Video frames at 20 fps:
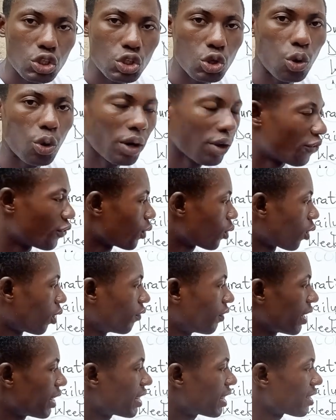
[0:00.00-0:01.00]
So if you
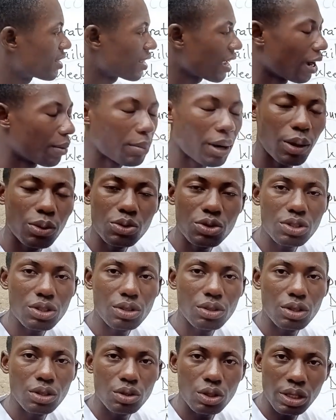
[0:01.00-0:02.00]
convert this amount
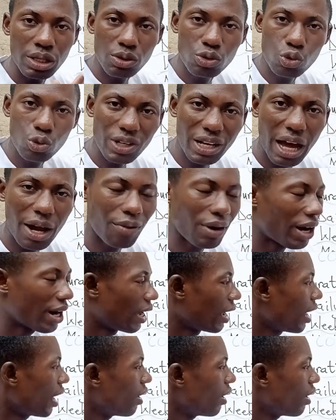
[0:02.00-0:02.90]
into naira,